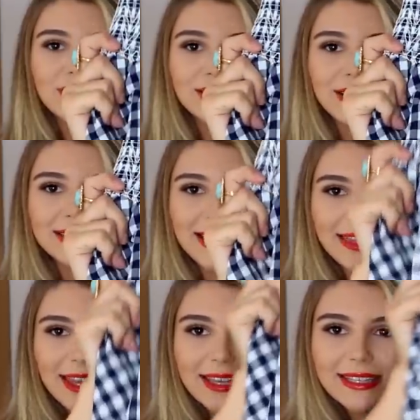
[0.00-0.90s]
Just looks
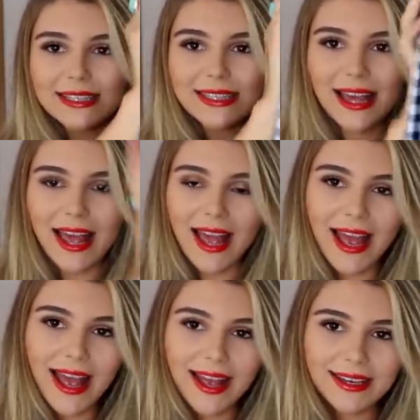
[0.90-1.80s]
like this,
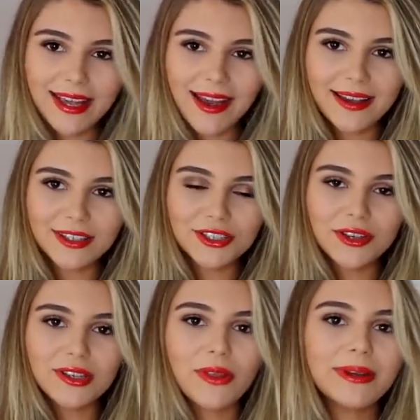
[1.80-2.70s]
and yeah, it just
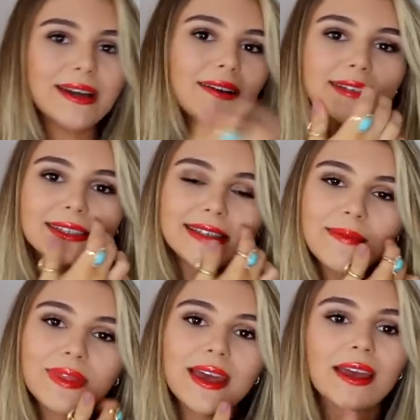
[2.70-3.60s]
goes all the way down. It's the
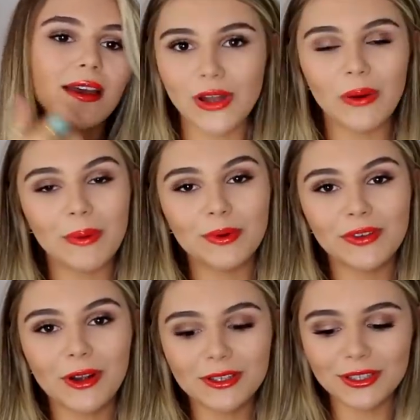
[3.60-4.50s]
same thing. So
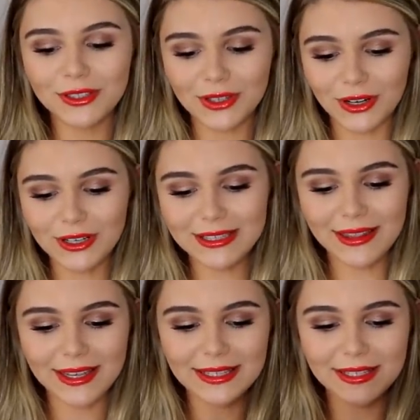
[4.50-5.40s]
moving on to skirts,
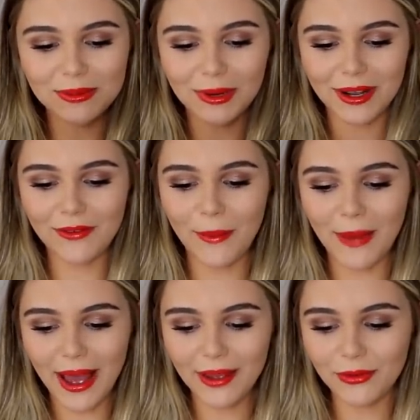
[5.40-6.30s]
this is one of
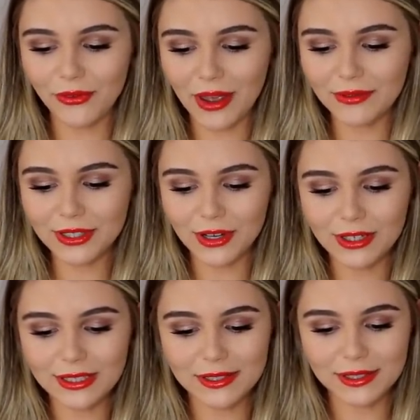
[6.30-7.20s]
my fave
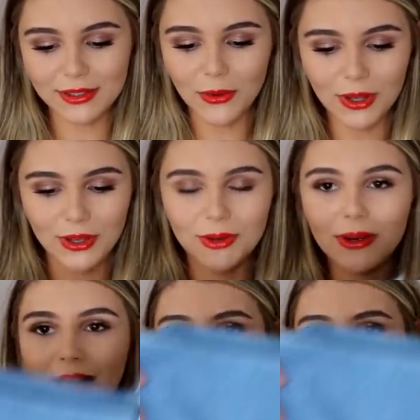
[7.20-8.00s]
skirts. This is so cute.